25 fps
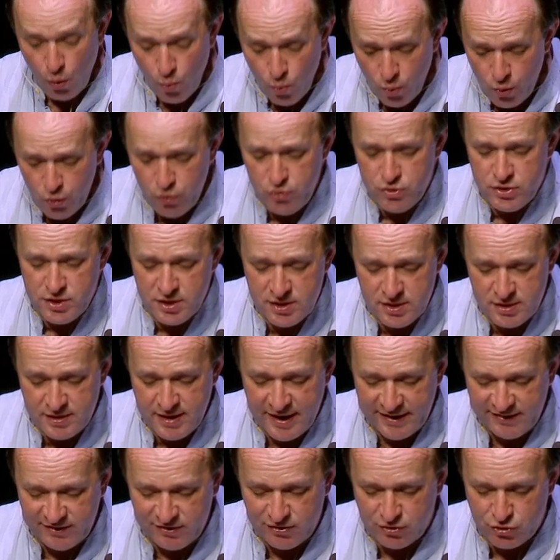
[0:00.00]
wounded and
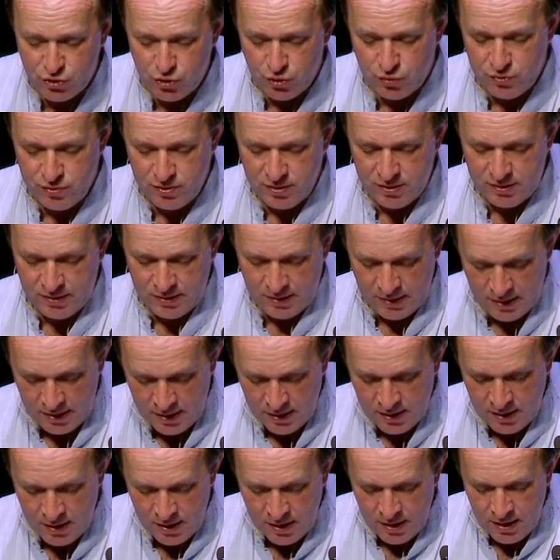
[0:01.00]
destitute.
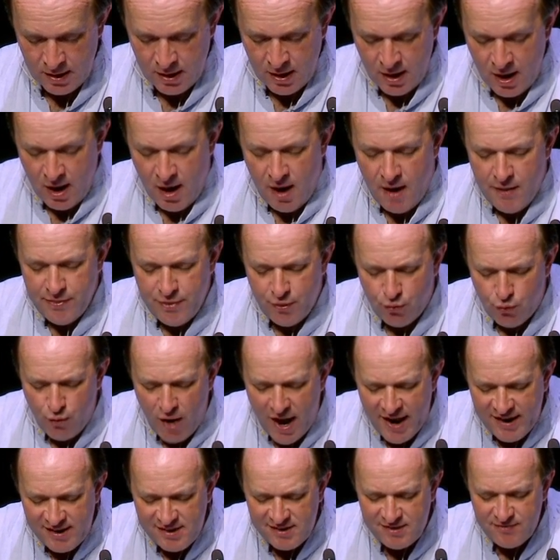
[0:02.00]
The
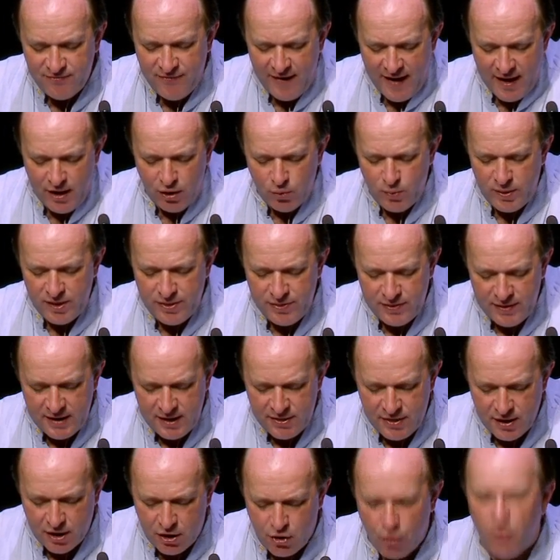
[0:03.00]
rest fell with
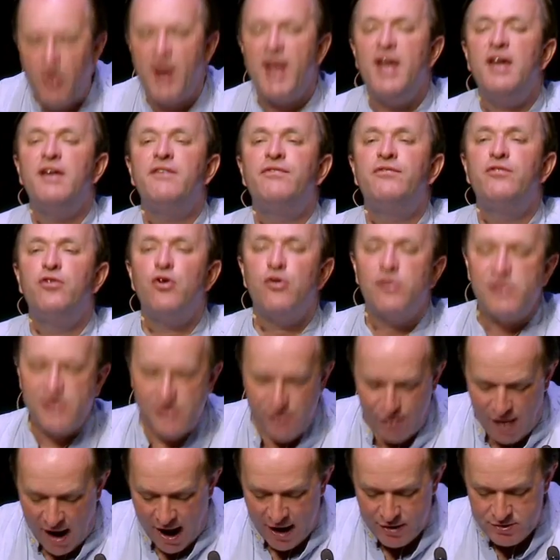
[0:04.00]
neither grave nor
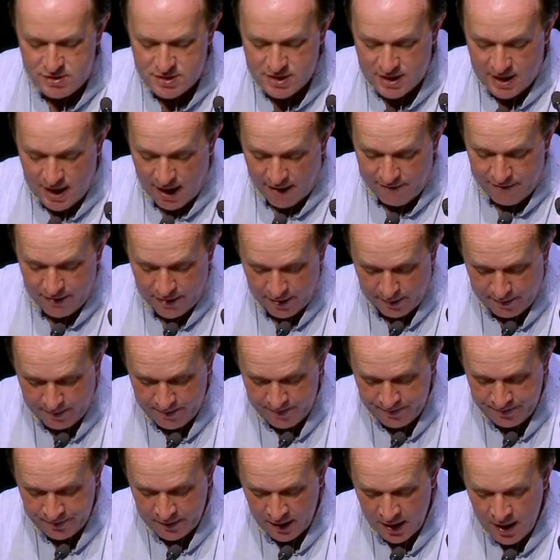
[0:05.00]
shroud to cover them,